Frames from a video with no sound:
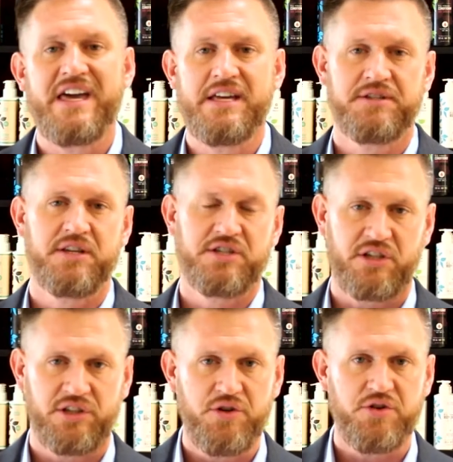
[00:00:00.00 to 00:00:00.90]
is the
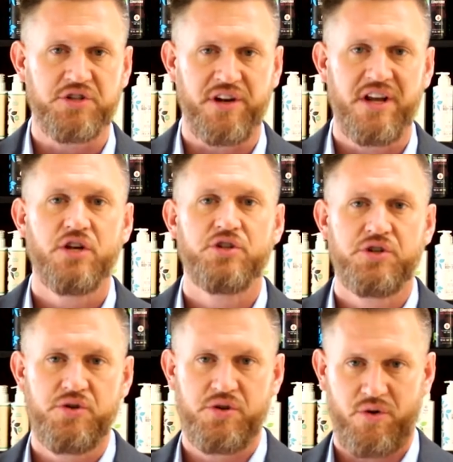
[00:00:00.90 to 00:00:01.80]
solution
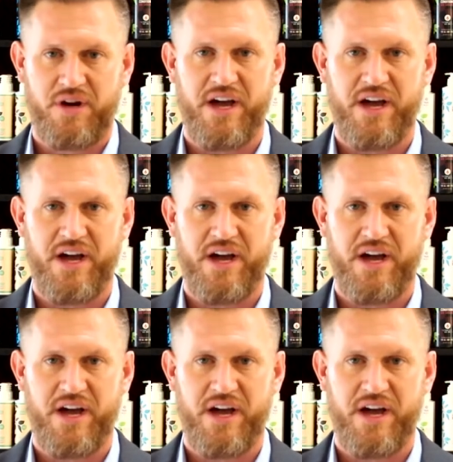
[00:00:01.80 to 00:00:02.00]
to your